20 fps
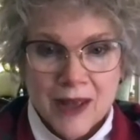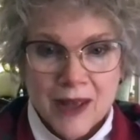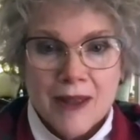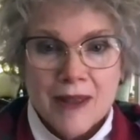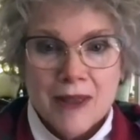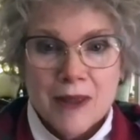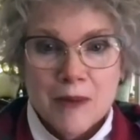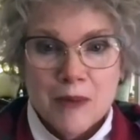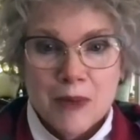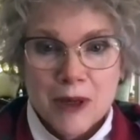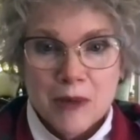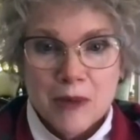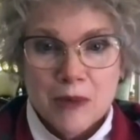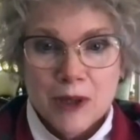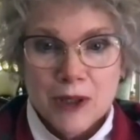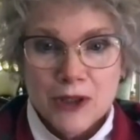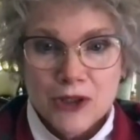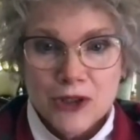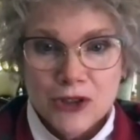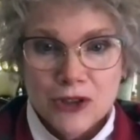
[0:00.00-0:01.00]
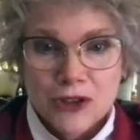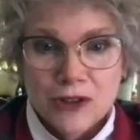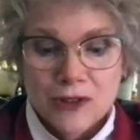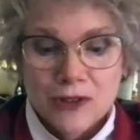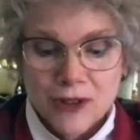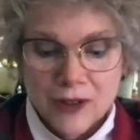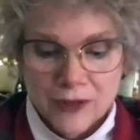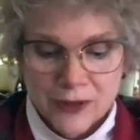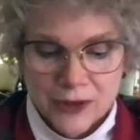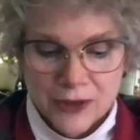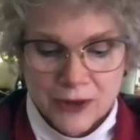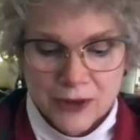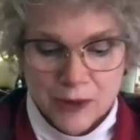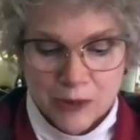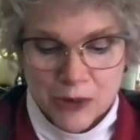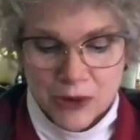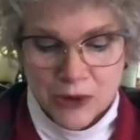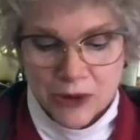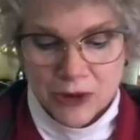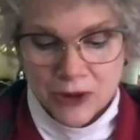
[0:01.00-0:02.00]
the big picture of
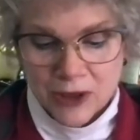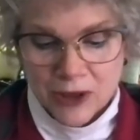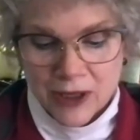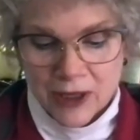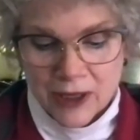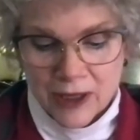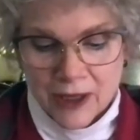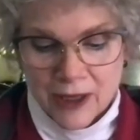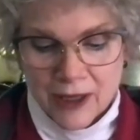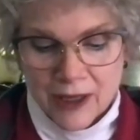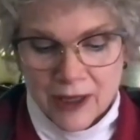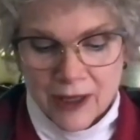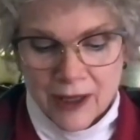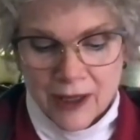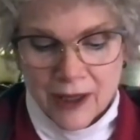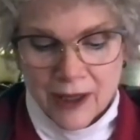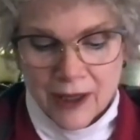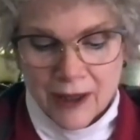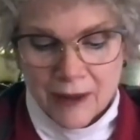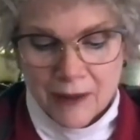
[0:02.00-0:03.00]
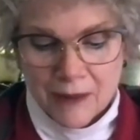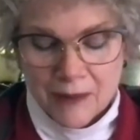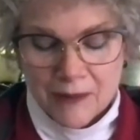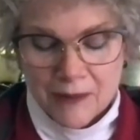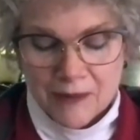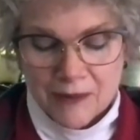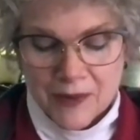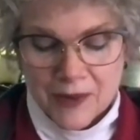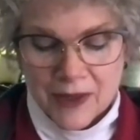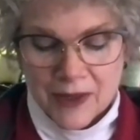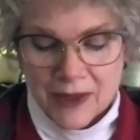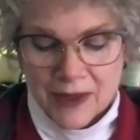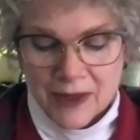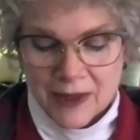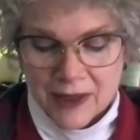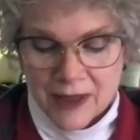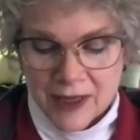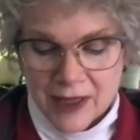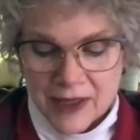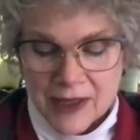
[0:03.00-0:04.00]
Scripture
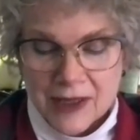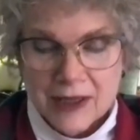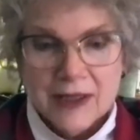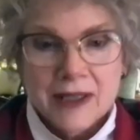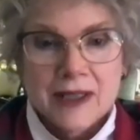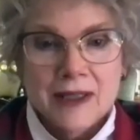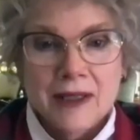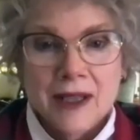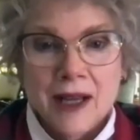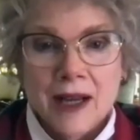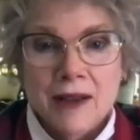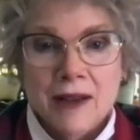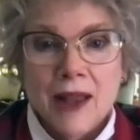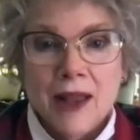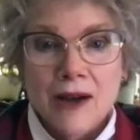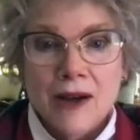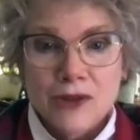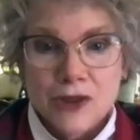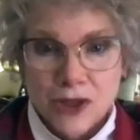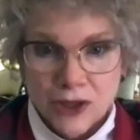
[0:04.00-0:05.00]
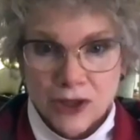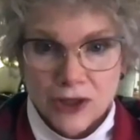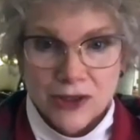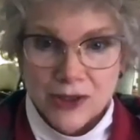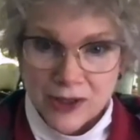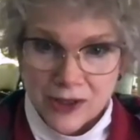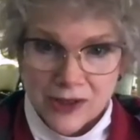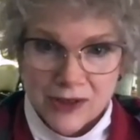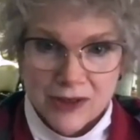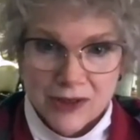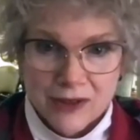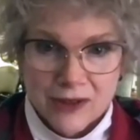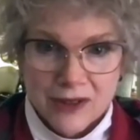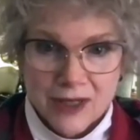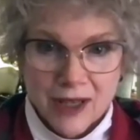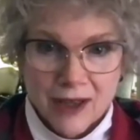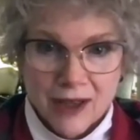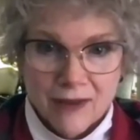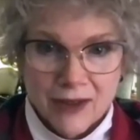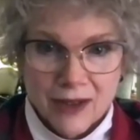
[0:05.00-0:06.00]
doesn't allow darkness to
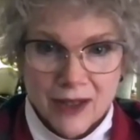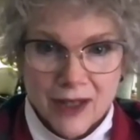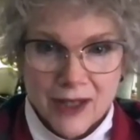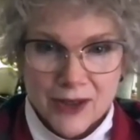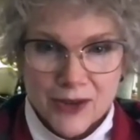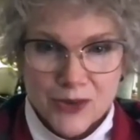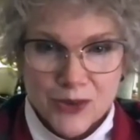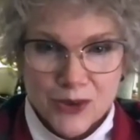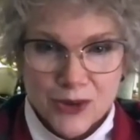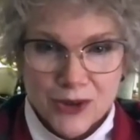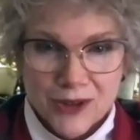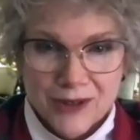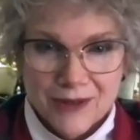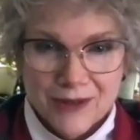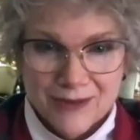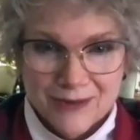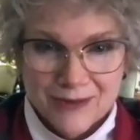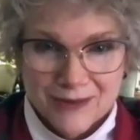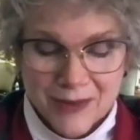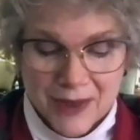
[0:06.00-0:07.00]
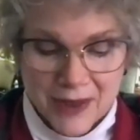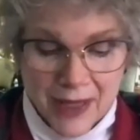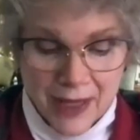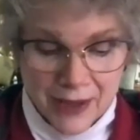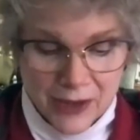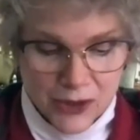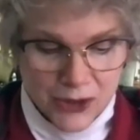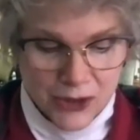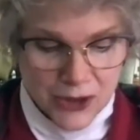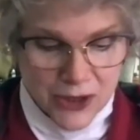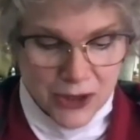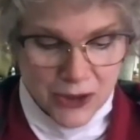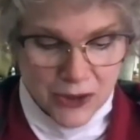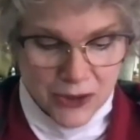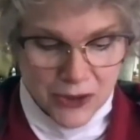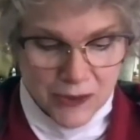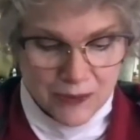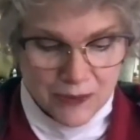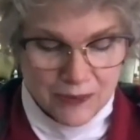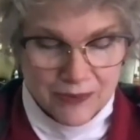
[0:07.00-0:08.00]
have the last word. And that's good
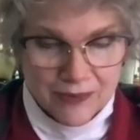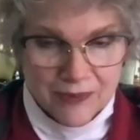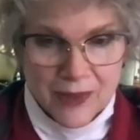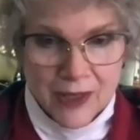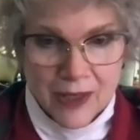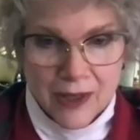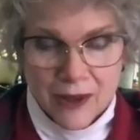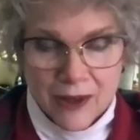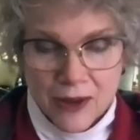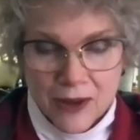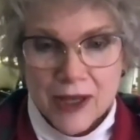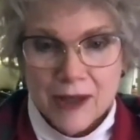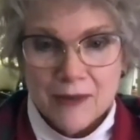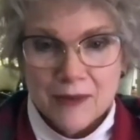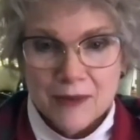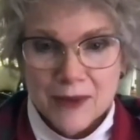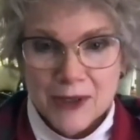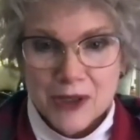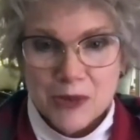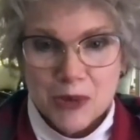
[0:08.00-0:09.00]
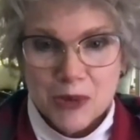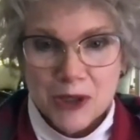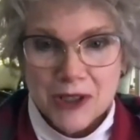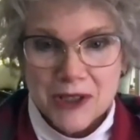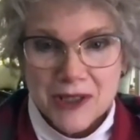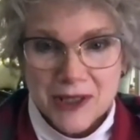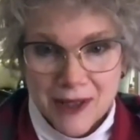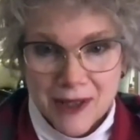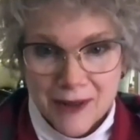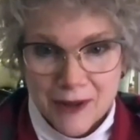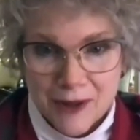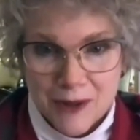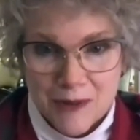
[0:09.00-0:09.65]
news. Okay, let's pray together